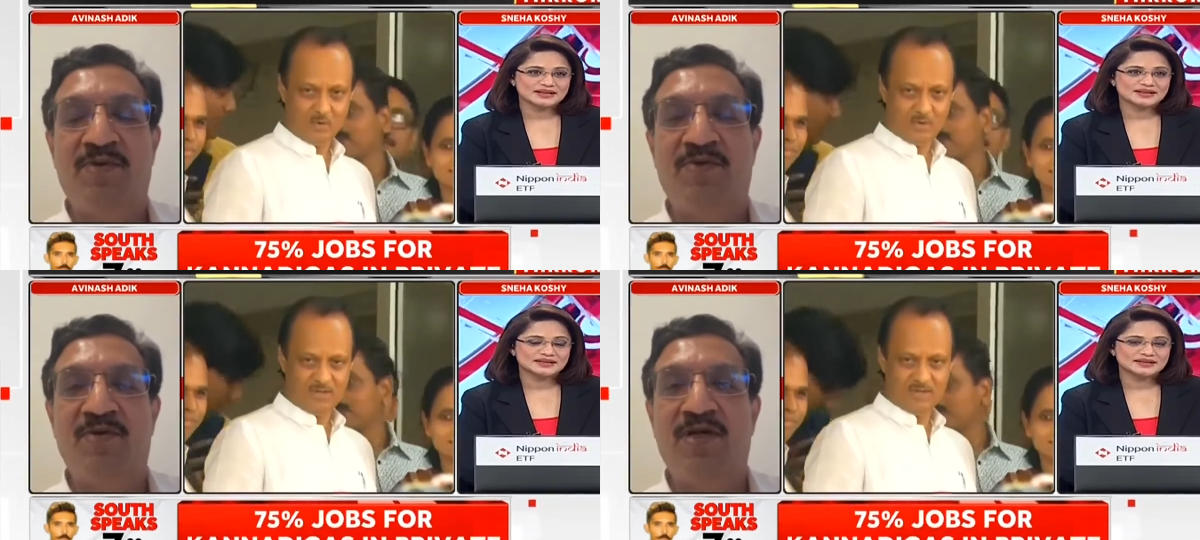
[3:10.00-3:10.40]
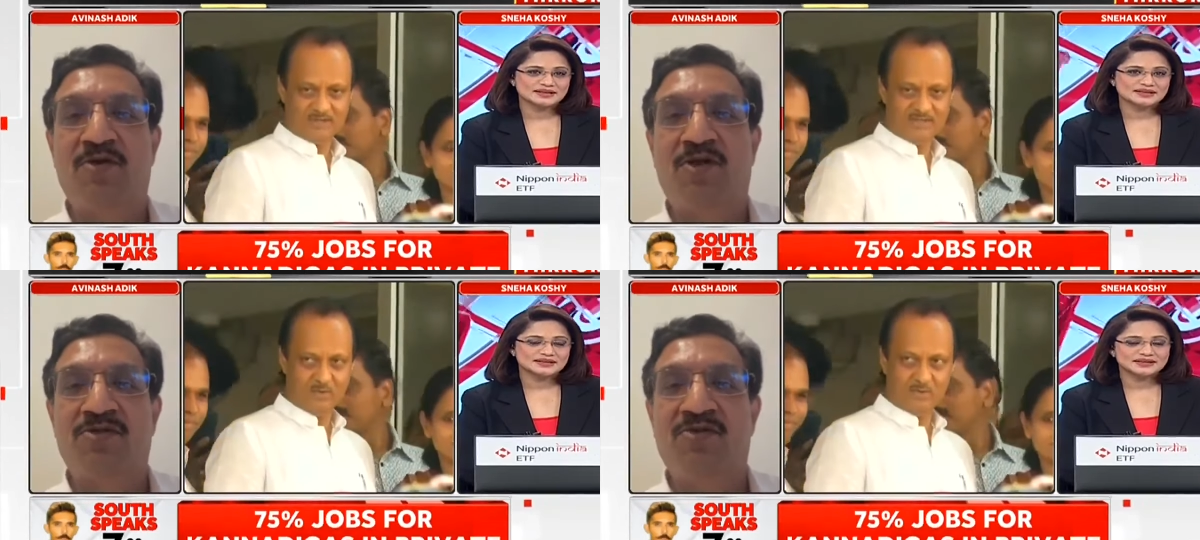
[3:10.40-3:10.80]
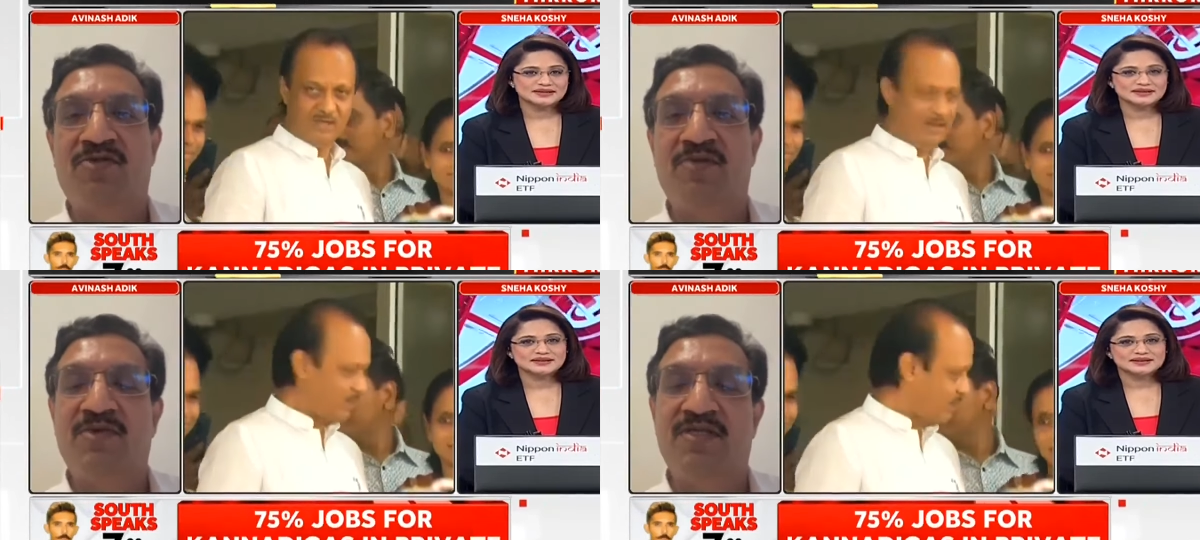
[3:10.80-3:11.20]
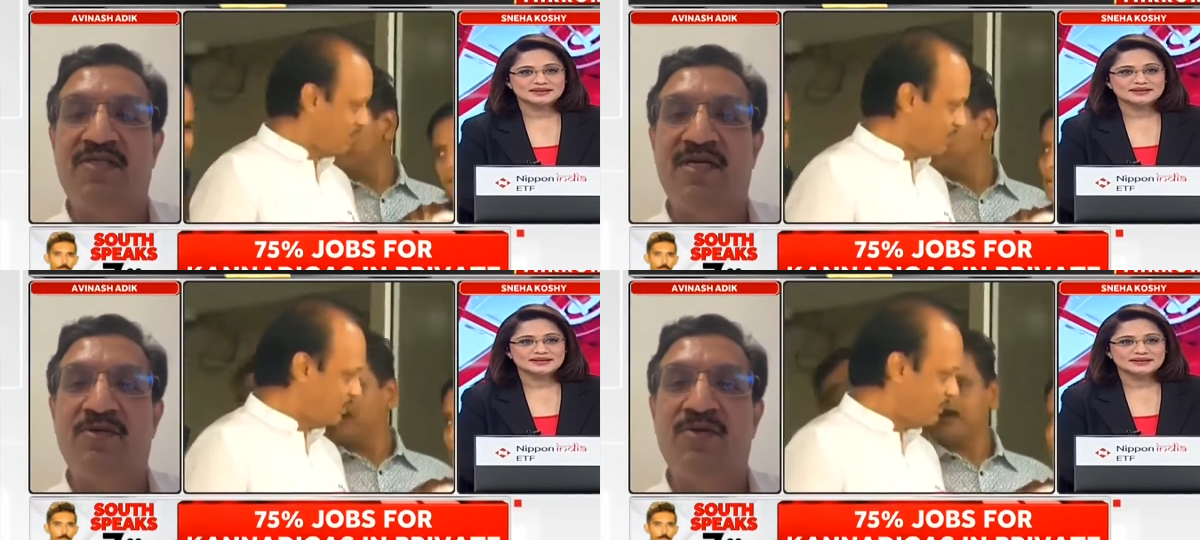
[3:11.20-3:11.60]
Speaker 1: people will cross over from this
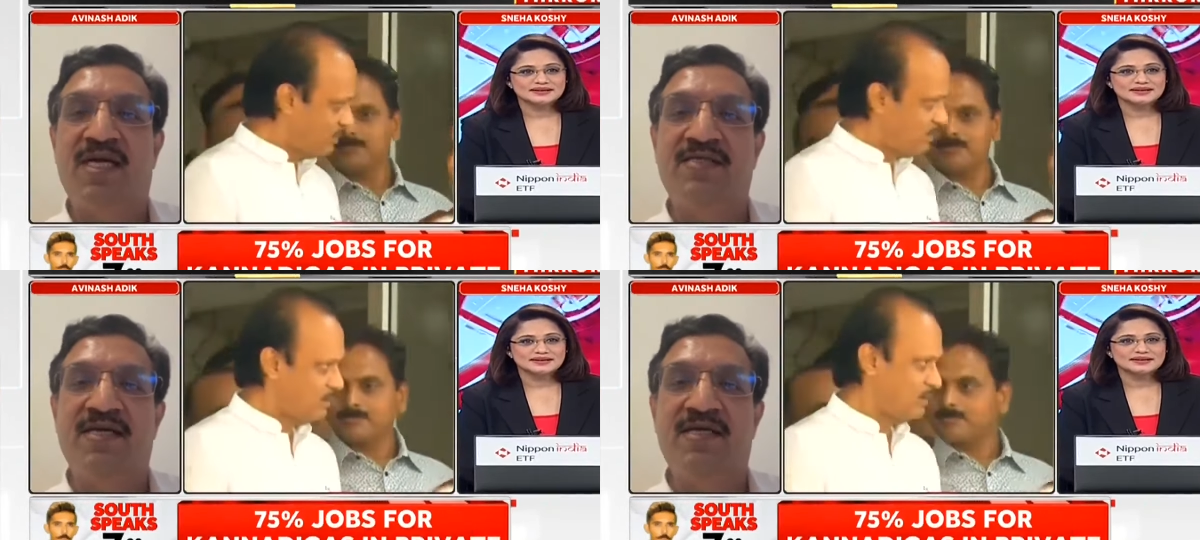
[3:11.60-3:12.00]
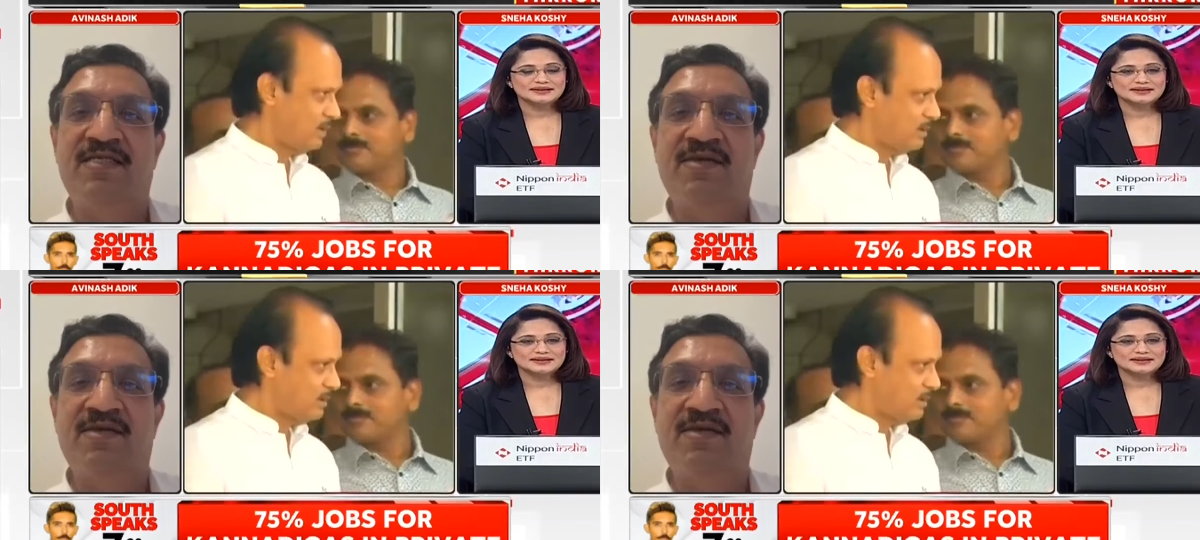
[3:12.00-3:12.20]
side to that side.